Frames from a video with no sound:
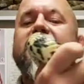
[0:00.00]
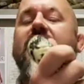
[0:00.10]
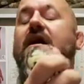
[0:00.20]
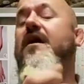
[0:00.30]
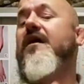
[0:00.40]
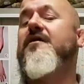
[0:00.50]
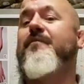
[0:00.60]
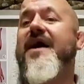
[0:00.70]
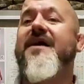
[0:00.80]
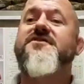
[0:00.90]
that
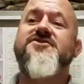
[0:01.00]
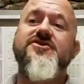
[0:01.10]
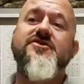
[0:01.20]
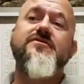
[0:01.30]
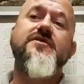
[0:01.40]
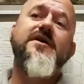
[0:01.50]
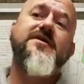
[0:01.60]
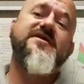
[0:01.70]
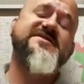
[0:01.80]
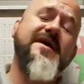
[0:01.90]
hark back to
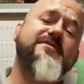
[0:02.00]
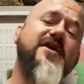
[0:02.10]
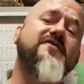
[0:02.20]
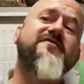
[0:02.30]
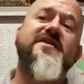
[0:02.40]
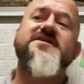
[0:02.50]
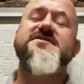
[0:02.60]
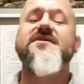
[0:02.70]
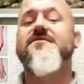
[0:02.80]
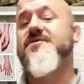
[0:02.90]
the
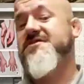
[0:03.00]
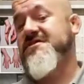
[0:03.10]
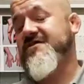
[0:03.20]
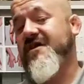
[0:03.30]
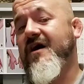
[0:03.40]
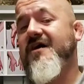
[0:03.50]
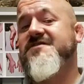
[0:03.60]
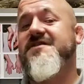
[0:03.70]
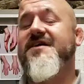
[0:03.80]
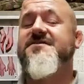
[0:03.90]
Thamnophis which is the
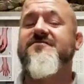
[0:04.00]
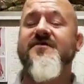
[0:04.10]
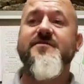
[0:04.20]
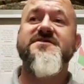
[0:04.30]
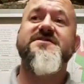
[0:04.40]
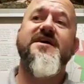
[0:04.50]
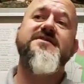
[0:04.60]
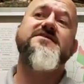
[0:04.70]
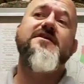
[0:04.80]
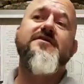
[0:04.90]
Gart snakes and ribbon
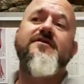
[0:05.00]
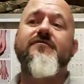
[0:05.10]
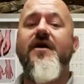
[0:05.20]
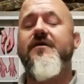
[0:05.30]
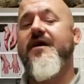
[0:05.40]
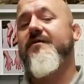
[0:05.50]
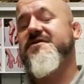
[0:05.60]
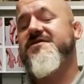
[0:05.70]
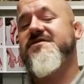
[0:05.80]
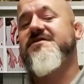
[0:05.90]
snakes, Nerodia,
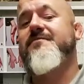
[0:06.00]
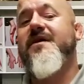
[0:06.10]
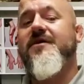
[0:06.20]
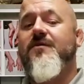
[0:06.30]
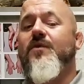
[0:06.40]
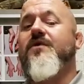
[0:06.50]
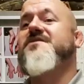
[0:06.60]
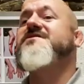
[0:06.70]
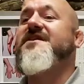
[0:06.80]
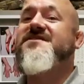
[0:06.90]
which is the American
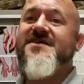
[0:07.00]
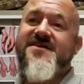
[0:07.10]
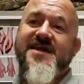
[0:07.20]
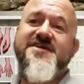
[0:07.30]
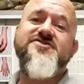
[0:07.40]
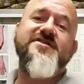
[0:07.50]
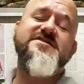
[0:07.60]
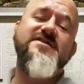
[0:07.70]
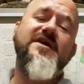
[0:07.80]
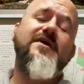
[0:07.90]
water snakes, and
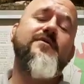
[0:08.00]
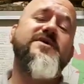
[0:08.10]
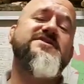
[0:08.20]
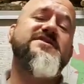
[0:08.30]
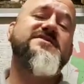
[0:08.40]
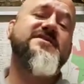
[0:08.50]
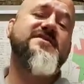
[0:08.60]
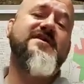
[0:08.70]
Natrix, which is